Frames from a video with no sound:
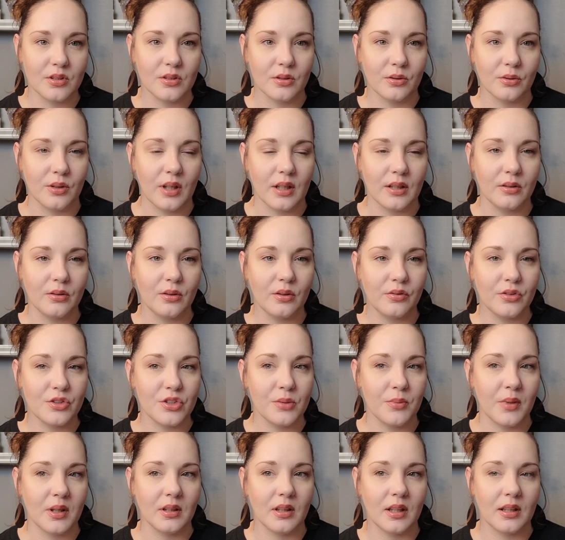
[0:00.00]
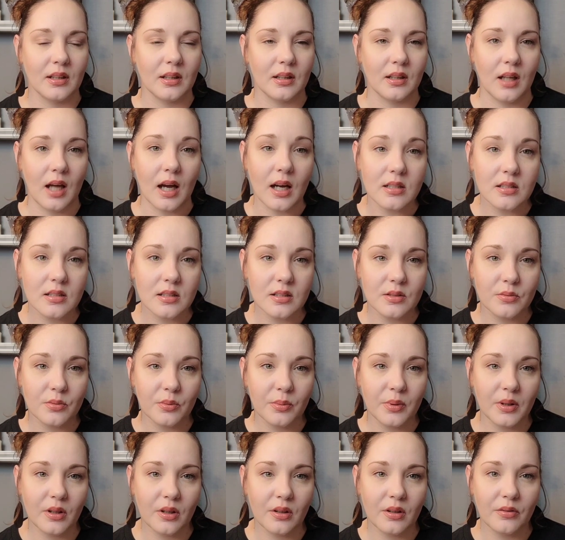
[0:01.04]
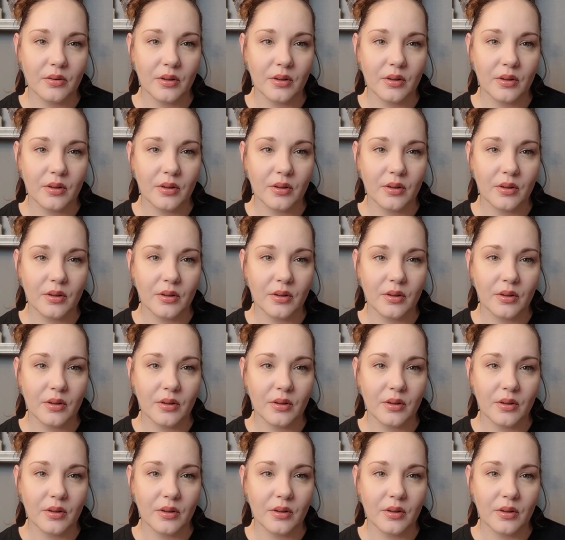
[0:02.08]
So I don't know if she meant like the classes will be not